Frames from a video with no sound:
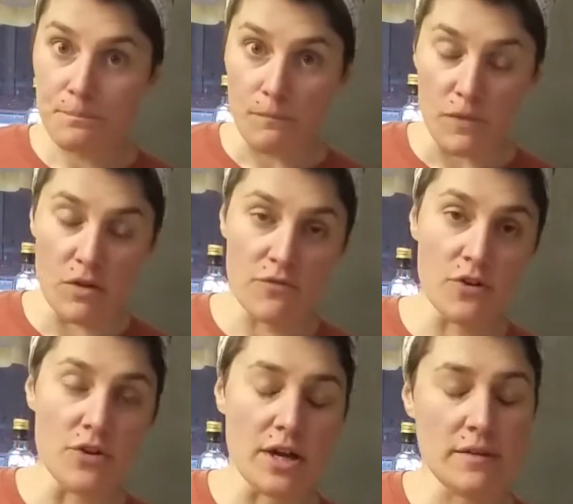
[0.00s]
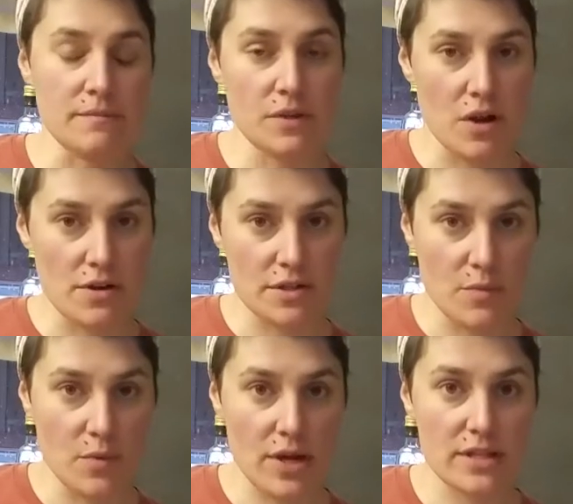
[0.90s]
Fear not, there are
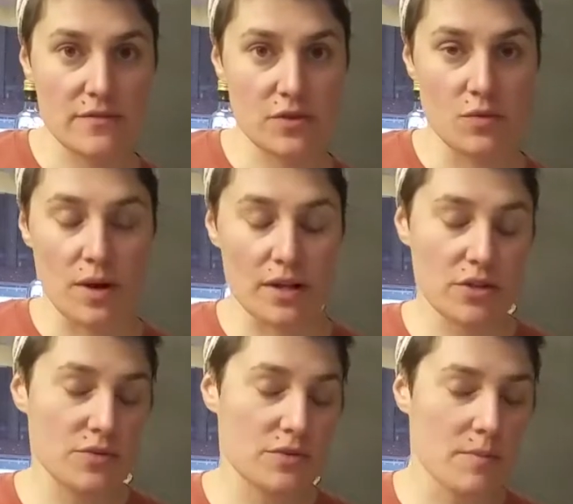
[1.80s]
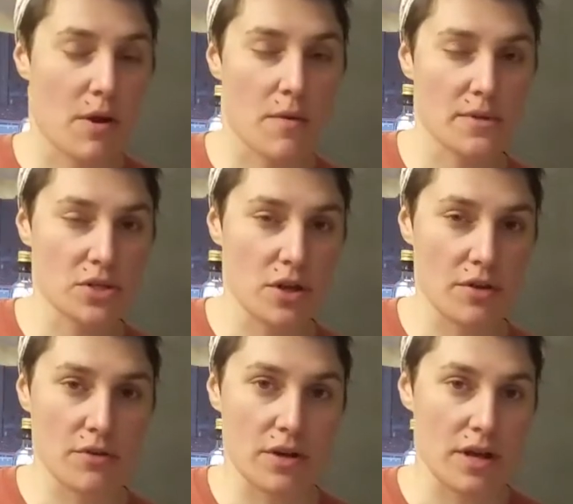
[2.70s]
some ways if you want to use a Parmesan
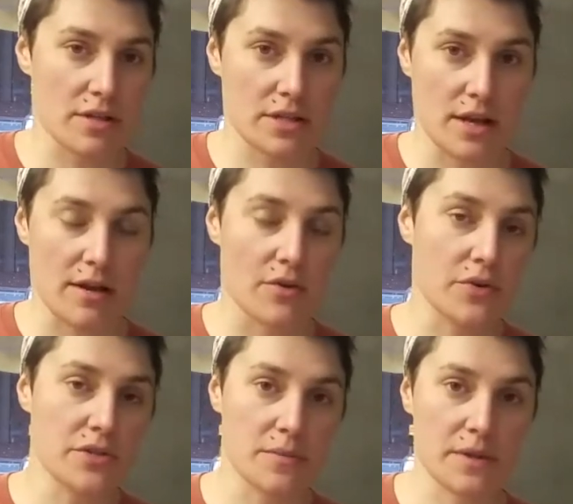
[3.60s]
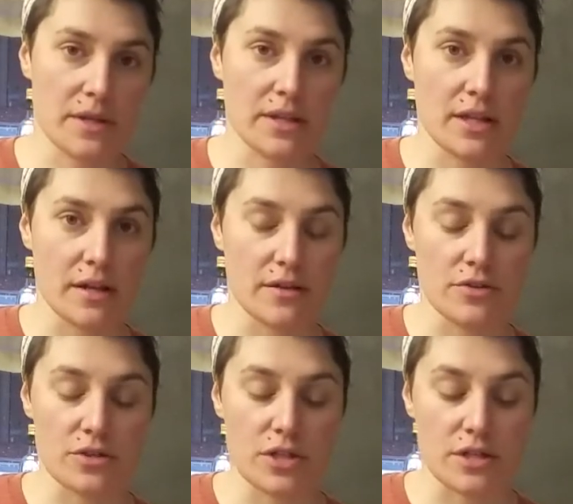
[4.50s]
or an Asiago or something like that in your
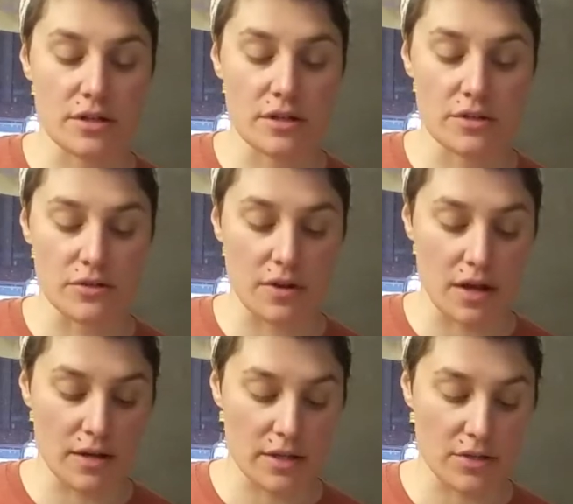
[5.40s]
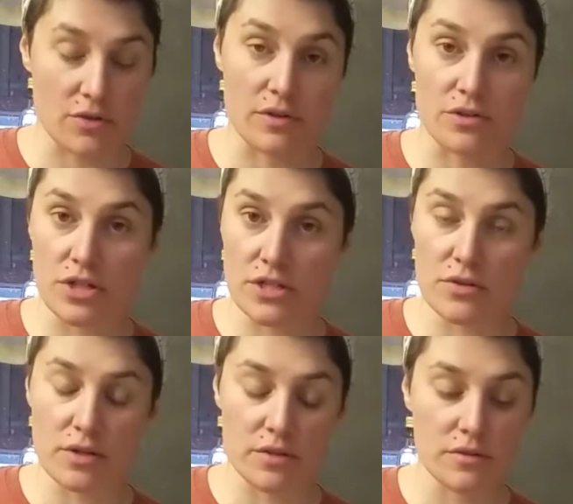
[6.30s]
grilled cheese,
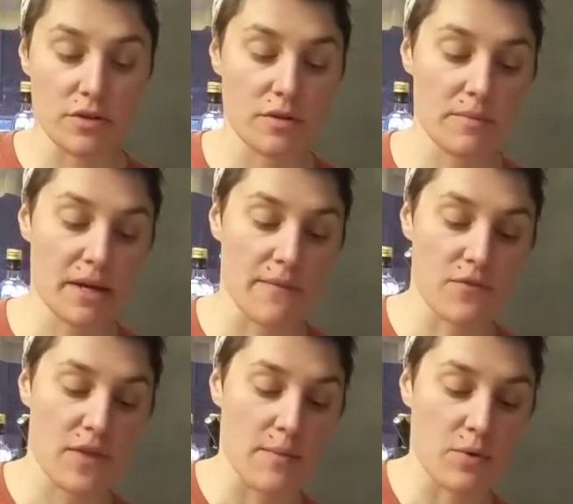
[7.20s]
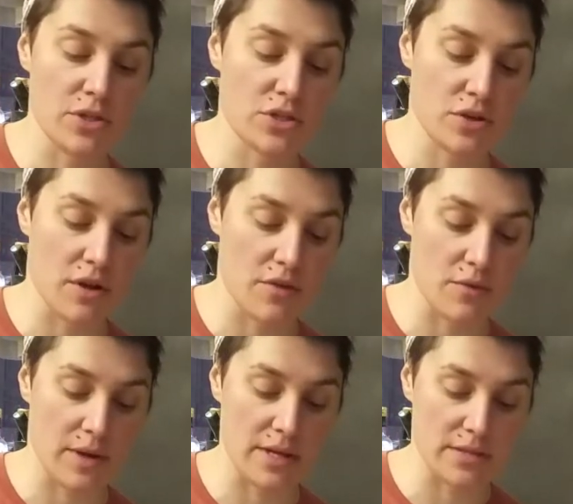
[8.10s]
you can make up for that moisture in other
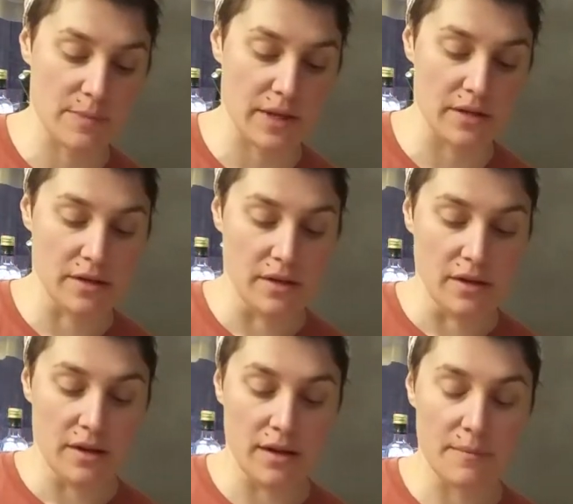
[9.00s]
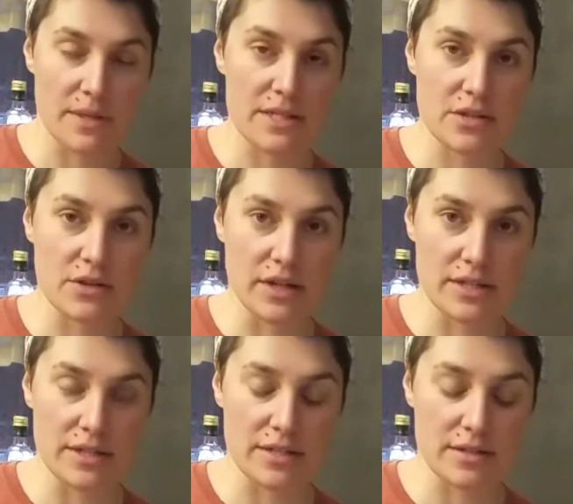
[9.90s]
ways. But it's a good
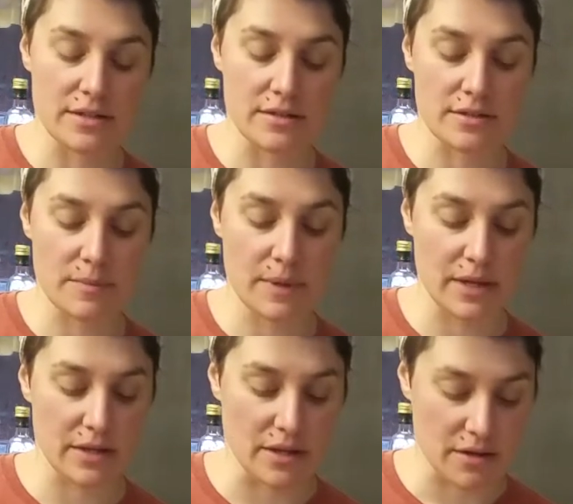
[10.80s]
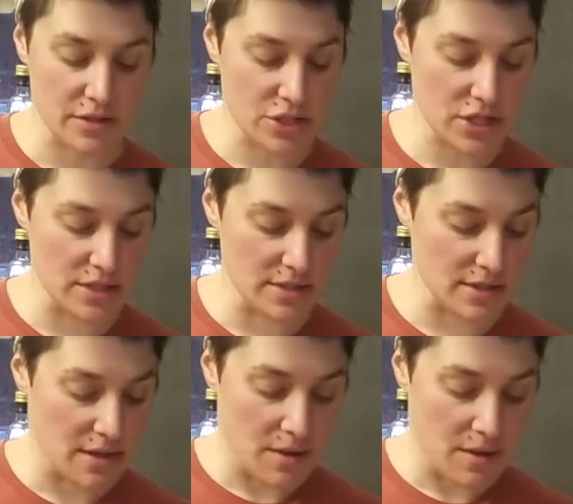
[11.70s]
idea to pick a young cheese.